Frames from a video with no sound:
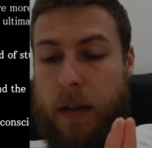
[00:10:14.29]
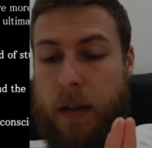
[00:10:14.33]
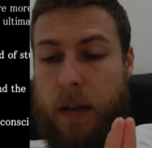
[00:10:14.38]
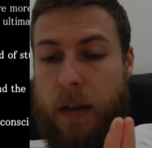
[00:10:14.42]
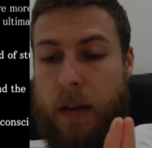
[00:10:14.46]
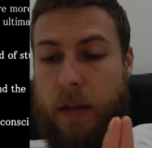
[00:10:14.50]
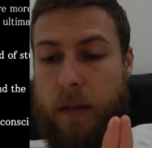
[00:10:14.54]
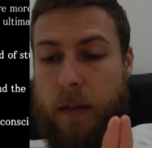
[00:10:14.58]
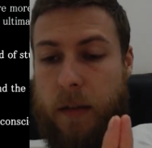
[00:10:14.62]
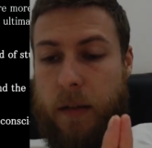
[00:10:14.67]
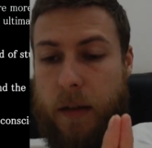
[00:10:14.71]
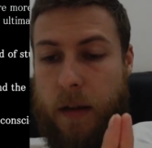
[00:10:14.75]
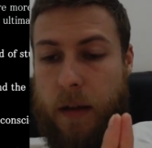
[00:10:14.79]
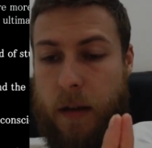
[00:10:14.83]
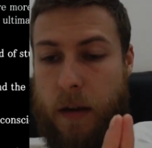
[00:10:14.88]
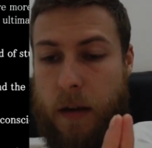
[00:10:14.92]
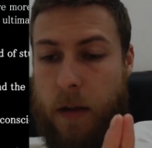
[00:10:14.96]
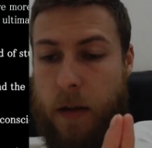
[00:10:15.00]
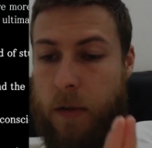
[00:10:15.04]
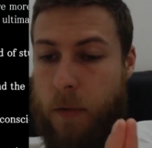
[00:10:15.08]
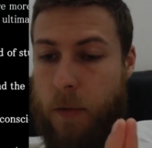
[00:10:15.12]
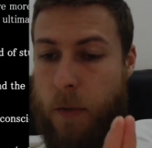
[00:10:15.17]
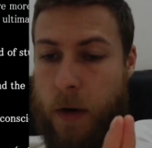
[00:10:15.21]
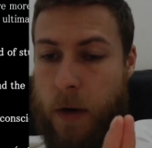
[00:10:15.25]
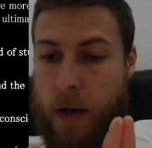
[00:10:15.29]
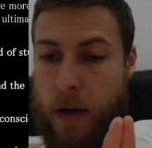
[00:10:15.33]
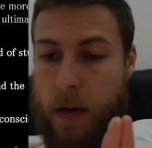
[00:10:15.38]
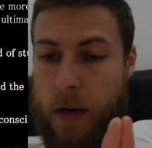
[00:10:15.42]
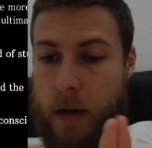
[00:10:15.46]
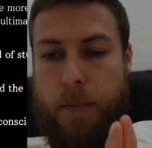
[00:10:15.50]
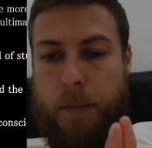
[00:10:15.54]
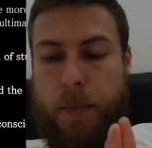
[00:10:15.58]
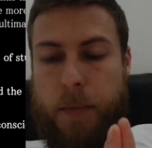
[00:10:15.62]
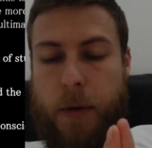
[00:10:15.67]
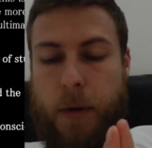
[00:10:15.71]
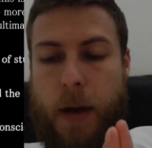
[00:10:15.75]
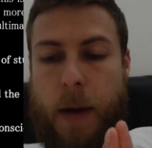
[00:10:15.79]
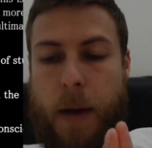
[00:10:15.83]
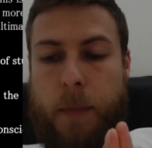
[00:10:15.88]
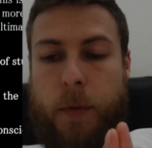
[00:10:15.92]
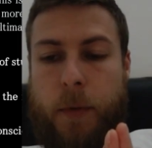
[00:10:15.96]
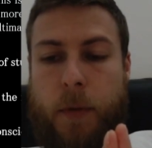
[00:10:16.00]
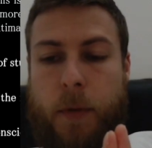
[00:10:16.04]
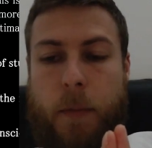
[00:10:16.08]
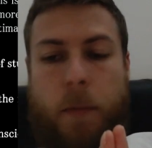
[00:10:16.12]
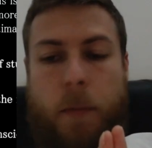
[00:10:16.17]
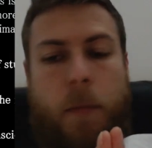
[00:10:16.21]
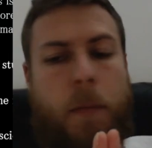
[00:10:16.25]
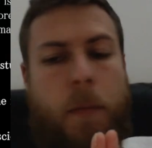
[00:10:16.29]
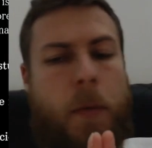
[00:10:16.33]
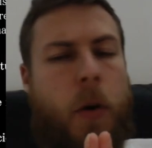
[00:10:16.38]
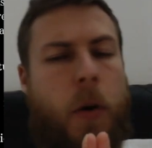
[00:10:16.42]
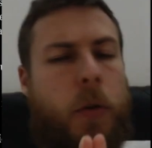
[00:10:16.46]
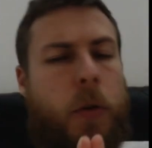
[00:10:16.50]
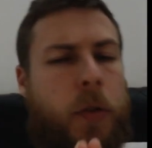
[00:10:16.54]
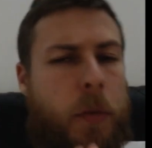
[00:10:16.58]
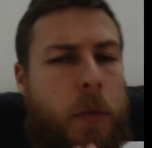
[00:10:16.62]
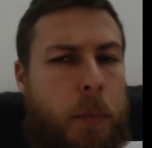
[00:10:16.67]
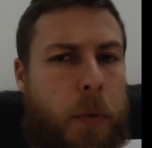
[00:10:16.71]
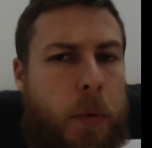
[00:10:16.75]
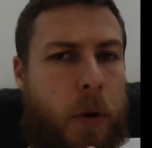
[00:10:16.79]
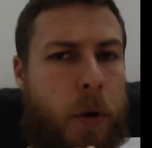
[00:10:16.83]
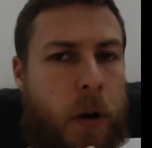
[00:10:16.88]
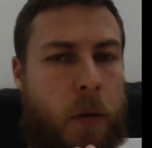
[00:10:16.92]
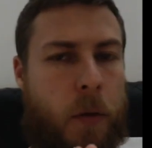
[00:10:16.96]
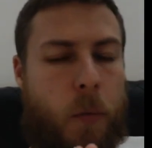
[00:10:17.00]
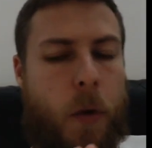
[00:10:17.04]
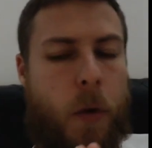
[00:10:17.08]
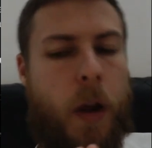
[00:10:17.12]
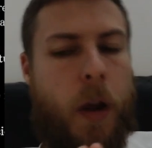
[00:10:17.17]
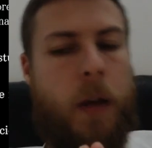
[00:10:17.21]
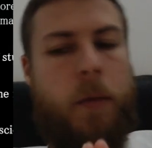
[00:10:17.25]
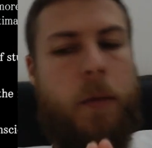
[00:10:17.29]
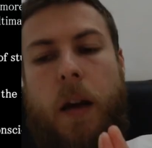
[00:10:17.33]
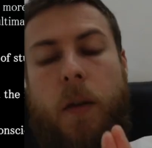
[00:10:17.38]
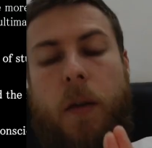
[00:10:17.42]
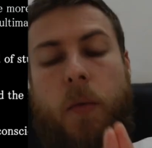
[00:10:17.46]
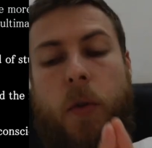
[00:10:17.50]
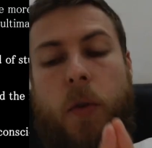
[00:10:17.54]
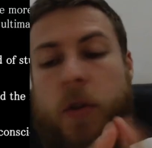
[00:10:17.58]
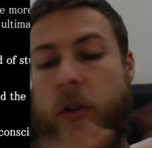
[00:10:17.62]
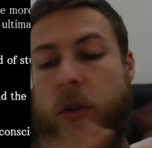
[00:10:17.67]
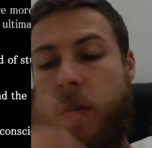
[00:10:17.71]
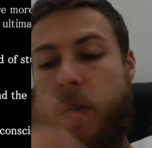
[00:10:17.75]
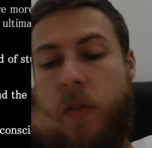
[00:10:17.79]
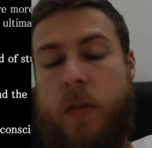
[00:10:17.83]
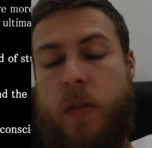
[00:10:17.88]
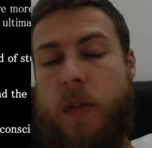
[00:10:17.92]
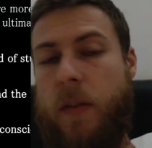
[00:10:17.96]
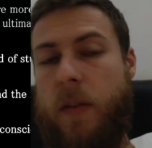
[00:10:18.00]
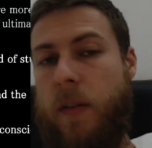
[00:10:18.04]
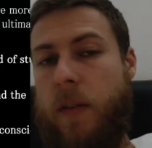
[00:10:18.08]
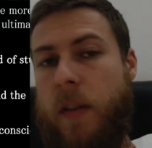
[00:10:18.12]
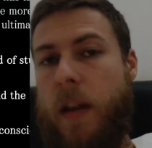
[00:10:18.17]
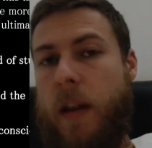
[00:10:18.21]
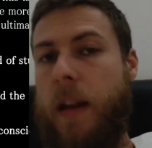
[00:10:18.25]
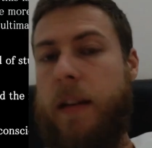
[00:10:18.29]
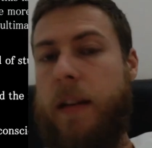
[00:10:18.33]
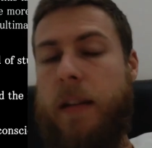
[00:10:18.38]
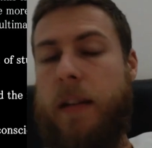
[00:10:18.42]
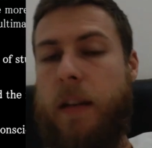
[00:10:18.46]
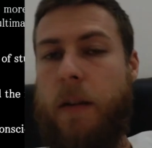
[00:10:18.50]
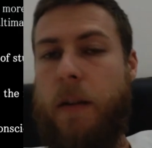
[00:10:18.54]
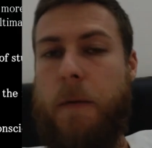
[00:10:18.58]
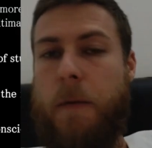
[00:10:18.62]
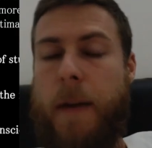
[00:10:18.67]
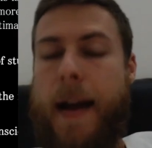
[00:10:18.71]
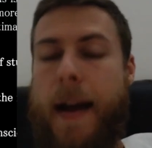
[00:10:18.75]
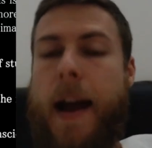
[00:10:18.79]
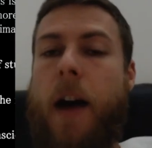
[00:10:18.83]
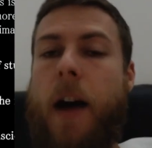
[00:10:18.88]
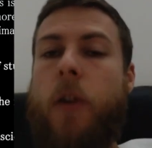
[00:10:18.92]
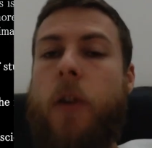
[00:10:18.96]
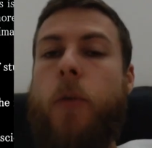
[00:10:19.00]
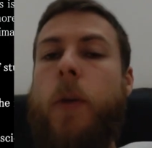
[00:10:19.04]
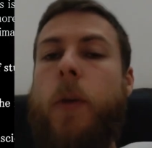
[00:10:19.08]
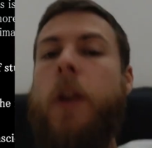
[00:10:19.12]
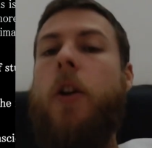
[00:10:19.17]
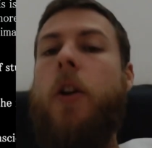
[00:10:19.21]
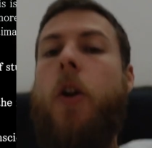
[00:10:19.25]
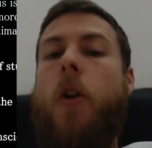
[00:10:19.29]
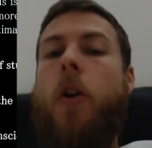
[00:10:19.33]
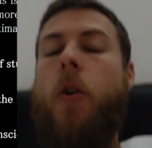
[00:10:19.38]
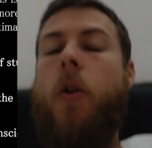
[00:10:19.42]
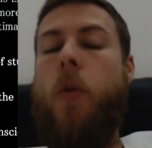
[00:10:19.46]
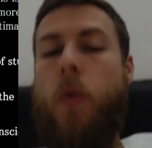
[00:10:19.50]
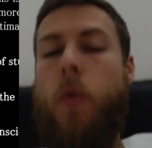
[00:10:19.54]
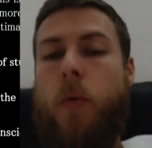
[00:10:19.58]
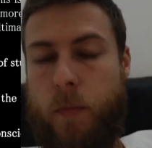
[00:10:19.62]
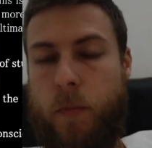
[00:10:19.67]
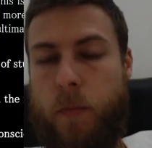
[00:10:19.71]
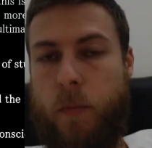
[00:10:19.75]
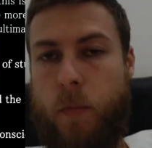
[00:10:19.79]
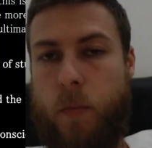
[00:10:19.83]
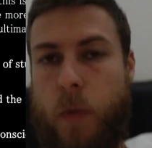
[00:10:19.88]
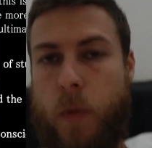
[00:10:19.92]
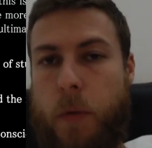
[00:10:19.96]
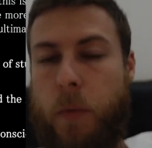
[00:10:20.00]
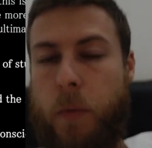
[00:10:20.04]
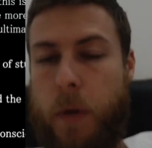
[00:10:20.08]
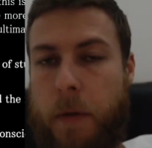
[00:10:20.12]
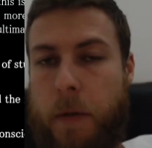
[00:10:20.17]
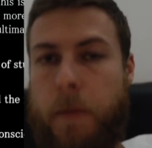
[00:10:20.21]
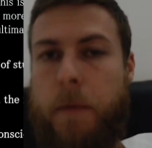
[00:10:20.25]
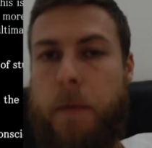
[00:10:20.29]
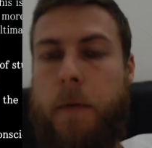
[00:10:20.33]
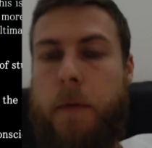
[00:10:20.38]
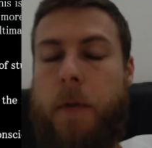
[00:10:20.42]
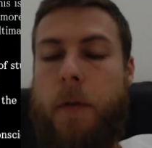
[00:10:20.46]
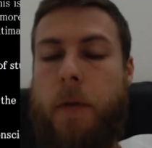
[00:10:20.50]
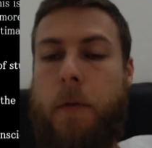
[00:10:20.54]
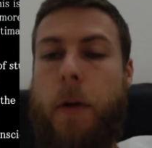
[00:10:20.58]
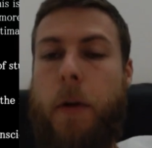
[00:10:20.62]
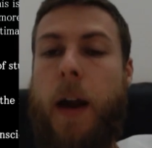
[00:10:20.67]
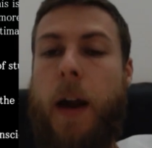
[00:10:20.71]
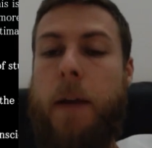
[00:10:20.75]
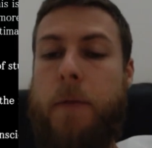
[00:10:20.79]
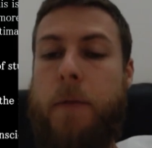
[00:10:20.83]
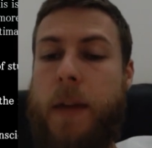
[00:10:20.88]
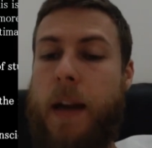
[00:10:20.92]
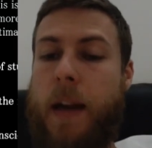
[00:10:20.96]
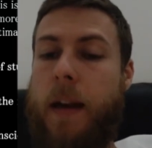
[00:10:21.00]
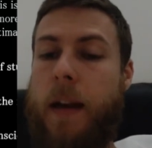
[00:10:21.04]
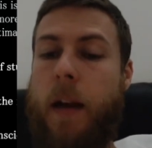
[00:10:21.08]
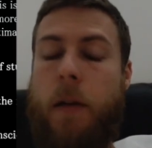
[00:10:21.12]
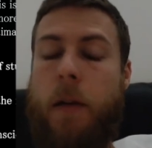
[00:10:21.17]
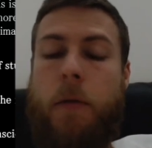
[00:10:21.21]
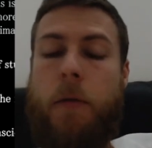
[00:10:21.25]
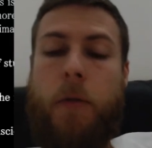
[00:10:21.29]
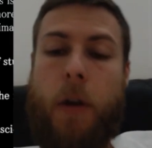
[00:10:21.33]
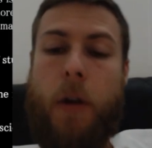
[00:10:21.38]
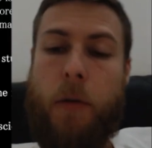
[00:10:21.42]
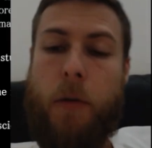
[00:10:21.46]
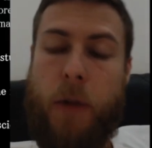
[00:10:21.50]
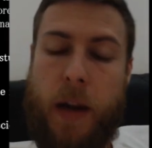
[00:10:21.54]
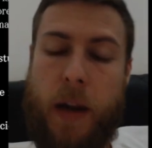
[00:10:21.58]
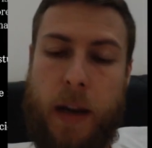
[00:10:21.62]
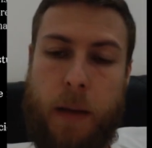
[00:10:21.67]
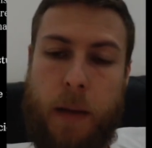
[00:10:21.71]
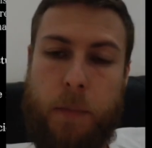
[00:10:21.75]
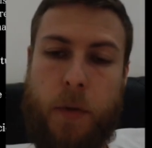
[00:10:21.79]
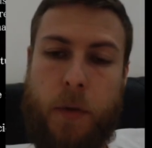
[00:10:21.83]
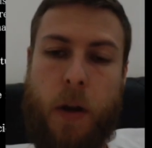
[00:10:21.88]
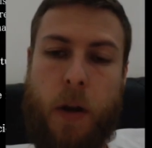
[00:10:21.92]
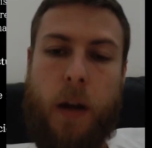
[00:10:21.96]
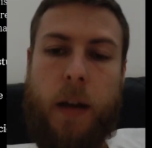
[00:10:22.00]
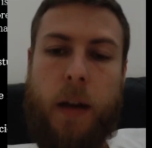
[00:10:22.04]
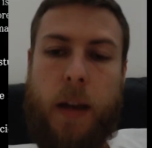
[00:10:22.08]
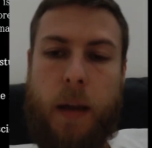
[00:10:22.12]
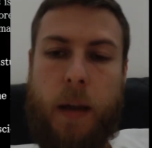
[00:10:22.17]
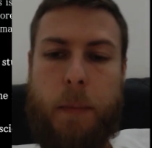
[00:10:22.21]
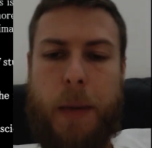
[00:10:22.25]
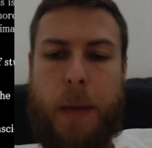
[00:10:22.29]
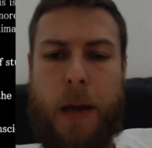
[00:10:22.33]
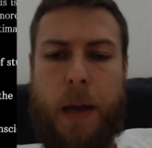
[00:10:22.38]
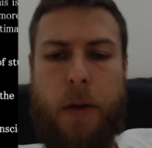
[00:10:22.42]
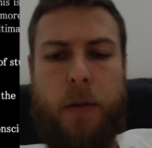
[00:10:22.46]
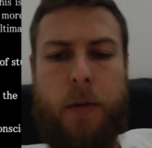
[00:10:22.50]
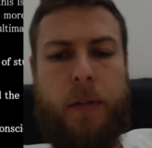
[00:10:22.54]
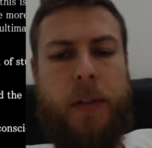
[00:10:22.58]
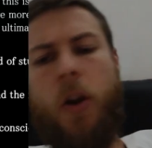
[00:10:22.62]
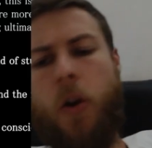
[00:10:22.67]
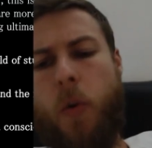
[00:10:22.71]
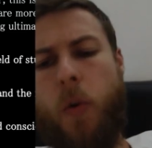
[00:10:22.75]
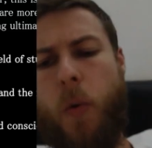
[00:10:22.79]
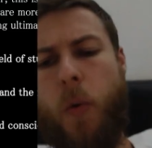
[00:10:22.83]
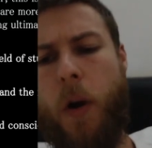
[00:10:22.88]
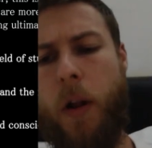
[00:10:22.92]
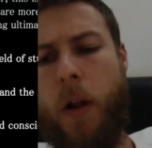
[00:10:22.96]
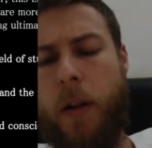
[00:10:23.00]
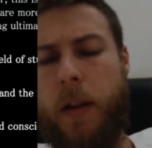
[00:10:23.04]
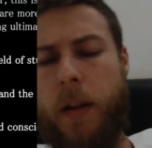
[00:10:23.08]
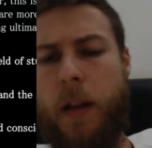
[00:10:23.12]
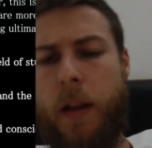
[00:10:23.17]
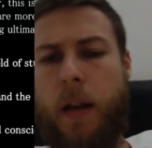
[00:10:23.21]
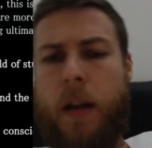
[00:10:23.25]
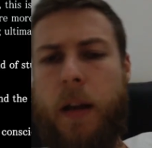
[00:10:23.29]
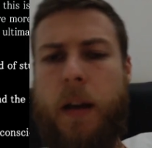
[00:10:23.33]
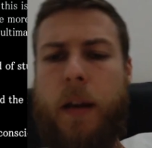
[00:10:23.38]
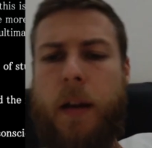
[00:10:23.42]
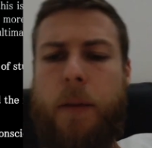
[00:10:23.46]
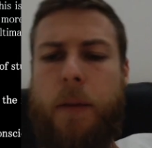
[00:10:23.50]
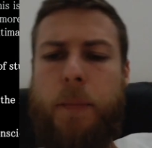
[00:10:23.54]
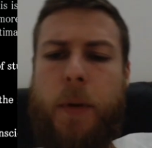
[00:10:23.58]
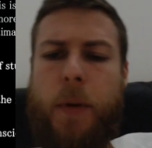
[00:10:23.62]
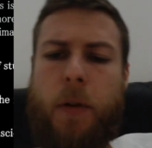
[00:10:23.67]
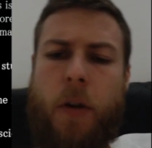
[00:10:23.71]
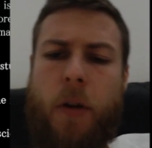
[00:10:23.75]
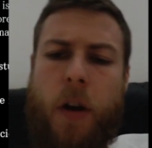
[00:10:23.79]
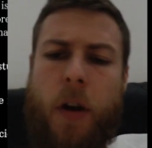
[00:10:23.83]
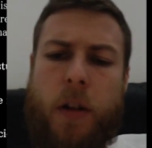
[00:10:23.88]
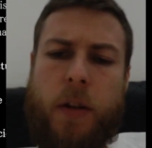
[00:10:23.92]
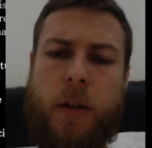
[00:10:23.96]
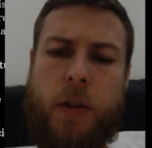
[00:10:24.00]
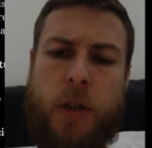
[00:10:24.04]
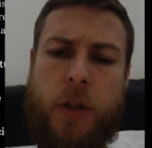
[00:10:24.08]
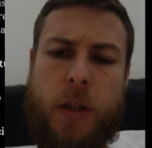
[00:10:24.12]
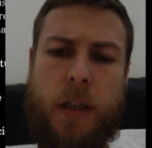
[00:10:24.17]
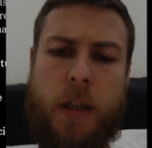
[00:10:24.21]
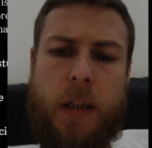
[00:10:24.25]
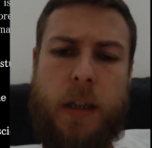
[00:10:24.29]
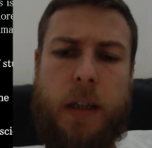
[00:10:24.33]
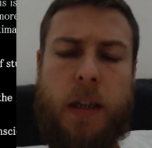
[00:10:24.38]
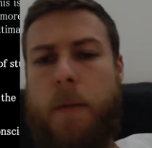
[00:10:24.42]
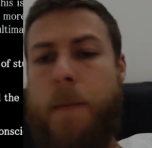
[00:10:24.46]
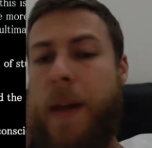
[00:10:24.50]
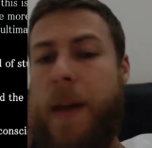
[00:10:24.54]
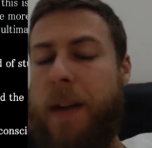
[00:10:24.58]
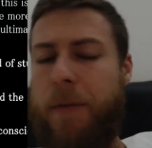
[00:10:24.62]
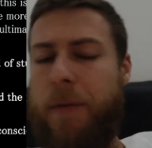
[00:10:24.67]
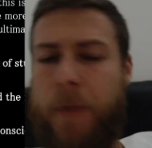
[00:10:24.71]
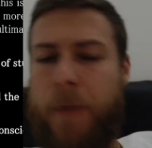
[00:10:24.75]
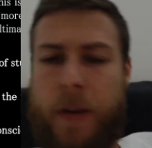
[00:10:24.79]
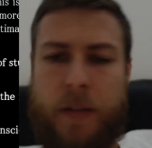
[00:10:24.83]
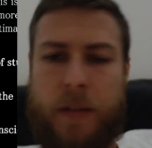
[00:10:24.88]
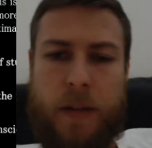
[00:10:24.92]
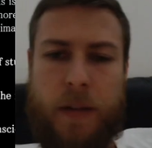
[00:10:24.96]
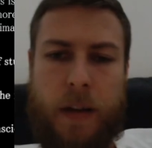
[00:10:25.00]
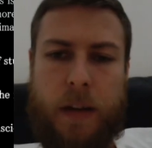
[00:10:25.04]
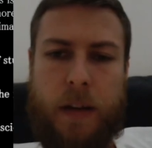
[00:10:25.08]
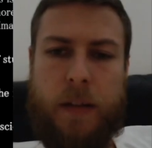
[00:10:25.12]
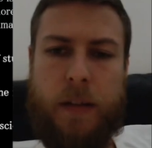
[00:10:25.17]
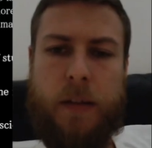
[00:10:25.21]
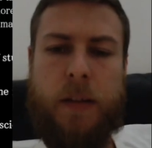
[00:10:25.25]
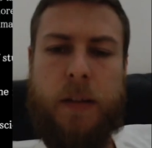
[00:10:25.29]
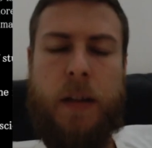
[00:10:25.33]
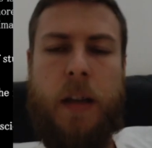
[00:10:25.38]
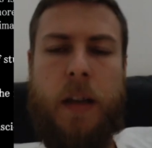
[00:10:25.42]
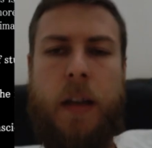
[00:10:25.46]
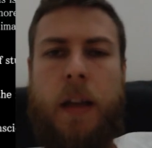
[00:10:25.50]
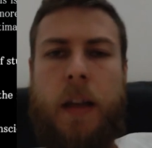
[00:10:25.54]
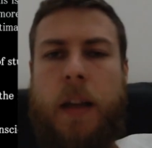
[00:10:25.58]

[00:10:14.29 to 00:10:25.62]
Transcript: is another one, perhaps the most important one, which is just the idea of how do we know what we've arrived at. I already am talking about qualia, mirology, metaphysics.